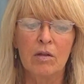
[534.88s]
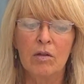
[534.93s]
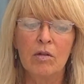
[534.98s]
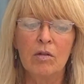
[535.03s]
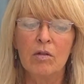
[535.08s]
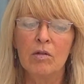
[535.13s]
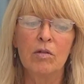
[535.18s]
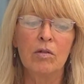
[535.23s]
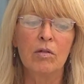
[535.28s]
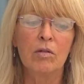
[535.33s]

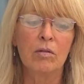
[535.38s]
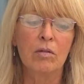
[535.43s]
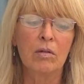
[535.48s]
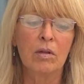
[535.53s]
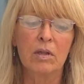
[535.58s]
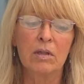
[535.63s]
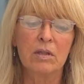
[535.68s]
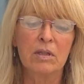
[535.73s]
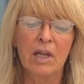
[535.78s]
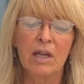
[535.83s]

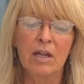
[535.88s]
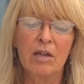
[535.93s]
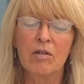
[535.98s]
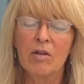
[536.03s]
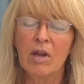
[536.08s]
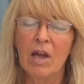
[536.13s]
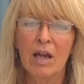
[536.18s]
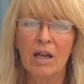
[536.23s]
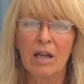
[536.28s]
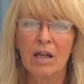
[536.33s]
It's like you
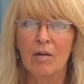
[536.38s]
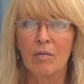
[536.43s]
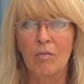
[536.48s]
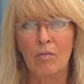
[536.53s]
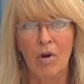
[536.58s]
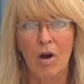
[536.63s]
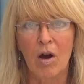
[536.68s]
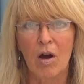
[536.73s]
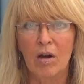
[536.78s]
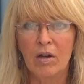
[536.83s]
can't get it
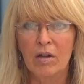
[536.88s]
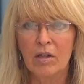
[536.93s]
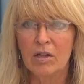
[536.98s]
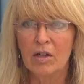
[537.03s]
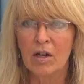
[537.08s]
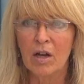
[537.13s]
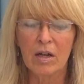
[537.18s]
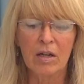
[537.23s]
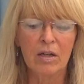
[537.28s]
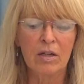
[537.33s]
wrong.
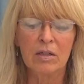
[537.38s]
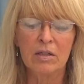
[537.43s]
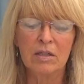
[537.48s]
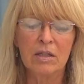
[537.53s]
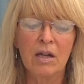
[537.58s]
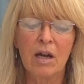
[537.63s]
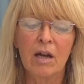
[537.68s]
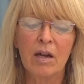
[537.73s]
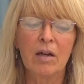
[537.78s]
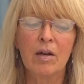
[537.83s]

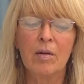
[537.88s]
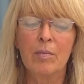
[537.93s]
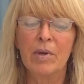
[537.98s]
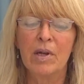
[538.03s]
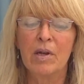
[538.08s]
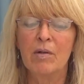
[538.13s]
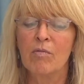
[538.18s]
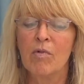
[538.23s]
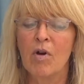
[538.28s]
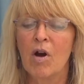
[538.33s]
It's not going to
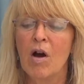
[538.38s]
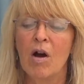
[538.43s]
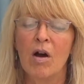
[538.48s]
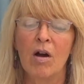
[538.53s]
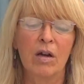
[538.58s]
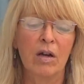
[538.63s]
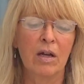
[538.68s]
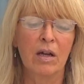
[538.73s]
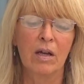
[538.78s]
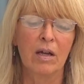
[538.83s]
be
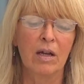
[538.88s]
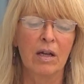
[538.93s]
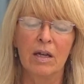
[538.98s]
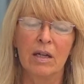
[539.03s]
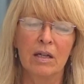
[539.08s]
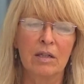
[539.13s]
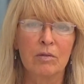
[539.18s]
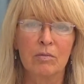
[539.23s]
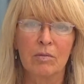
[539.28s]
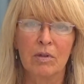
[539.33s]
wrong,
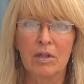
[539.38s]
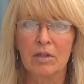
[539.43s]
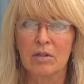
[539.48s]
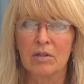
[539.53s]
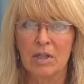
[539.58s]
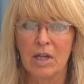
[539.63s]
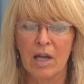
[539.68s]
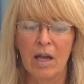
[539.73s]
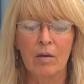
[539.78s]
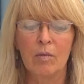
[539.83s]
is what they're
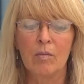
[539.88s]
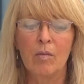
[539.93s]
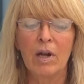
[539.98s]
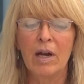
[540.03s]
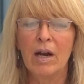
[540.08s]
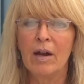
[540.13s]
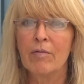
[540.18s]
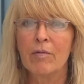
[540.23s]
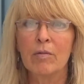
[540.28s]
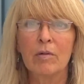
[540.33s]
saying.
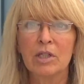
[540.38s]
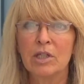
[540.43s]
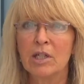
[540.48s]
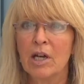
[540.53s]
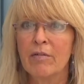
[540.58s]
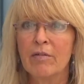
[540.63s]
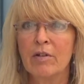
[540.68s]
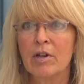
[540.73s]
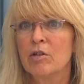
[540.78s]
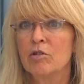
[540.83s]

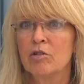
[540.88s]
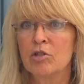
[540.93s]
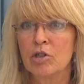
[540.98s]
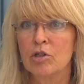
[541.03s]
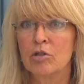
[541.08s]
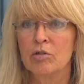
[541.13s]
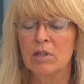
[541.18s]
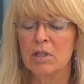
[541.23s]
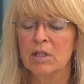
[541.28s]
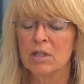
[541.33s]
Whichever you
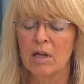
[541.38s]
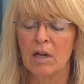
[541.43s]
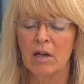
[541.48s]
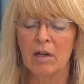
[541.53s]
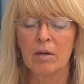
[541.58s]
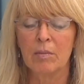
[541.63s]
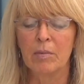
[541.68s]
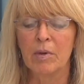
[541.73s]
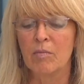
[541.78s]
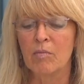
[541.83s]
choose, it's not
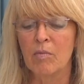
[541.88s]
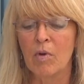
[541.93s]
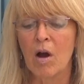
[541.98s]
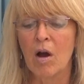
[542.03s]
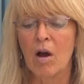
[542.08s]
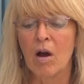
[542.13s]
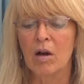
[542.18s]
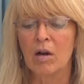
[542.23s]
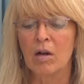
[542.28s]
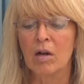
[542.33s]
going to be
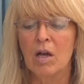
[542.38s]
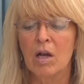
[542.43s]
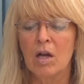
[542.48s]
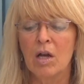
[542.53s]
wrong.